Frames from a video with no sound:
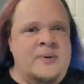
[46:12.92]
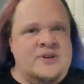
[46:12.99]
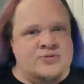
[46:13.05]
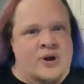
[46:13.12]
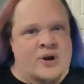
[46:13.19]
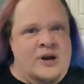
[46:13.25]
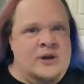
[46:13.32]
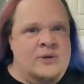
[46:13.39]
best
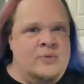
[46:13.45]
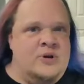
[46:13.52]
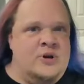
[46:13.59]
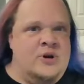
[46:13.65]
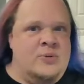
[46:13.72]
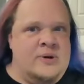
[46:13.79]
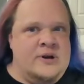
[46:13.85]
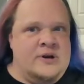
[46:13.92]
writing when
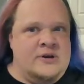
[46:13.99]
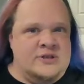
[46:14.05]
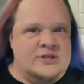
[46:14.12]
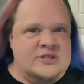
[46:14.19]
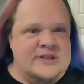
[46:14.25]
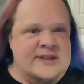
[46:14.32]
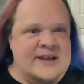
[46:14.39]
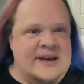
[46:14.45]
no one else
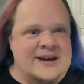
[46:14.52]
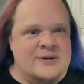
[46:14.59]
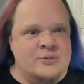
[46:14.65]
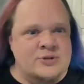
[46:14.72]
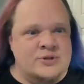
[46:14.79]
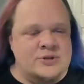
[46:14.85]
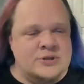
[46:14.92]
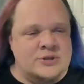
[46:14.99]
is in the
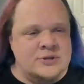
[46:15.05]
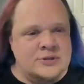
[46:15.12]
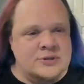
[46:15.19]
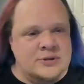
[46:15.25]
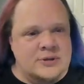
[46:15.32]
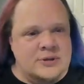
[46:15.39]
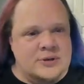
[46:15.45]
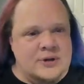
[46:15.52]
house.
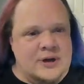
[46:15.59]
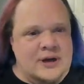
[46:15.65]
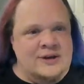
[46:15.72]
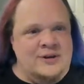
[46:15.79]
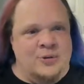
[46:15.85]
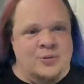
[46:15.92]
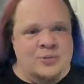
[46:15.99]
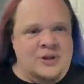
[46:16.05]
I
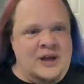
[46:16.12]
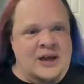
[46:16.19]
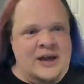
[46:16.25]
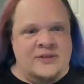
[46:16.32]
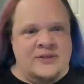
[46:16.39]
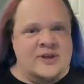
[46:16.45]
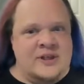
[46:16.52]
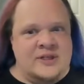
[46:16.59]
don't
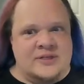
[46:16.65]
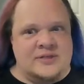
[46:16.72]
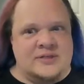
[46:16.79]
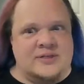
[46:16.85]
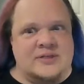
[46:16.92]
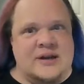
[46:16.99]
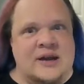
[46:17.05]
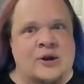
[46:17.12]
like that
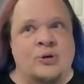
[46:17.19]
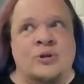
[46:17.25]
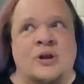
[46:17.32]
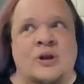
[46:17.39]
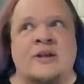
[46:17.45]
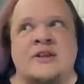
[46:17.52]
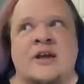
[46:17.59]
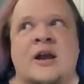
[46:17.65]

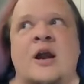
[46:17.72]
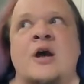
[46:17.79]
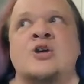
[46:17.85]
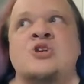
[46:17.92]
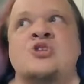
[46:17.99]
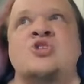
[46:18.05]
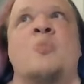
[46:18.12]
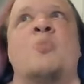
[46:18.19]

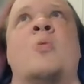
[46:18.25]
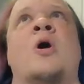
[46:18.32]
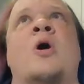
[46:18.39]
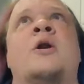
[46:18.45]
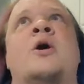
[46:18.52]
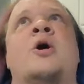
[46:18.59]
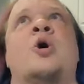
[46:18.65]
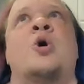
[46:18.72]

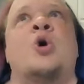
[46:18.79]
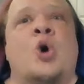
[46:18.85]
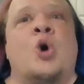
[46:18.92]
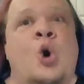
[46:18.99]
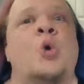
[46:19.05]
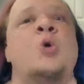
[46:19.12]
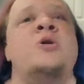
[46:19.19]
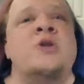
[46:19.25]
someone
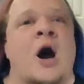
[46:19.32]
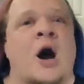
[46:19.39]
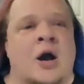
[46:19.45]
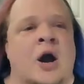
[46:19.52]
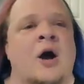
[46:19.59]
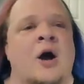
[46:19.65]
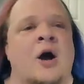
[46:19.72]
could knock